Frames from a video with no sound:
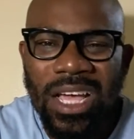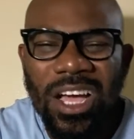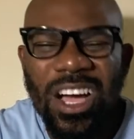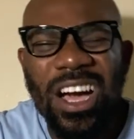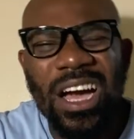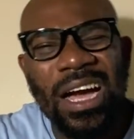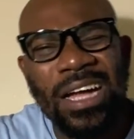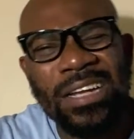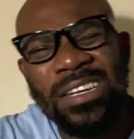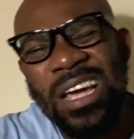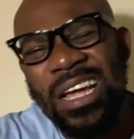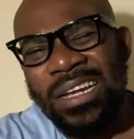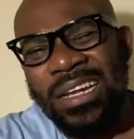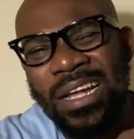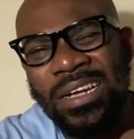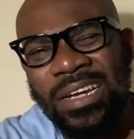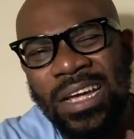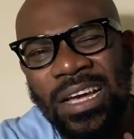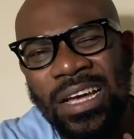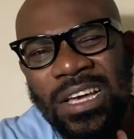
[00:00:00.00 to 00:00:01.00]
oh
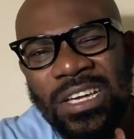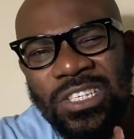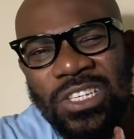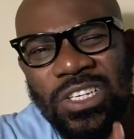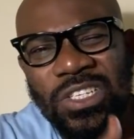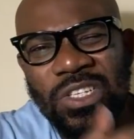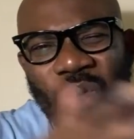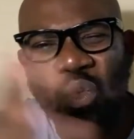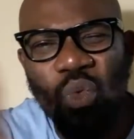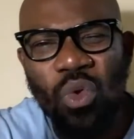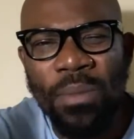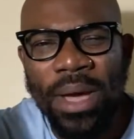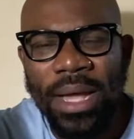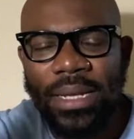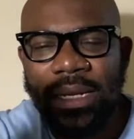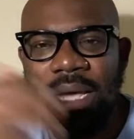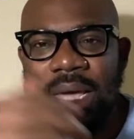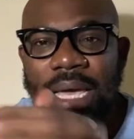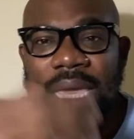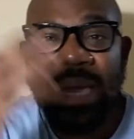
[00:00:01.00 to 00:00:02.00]
no. She's a woman.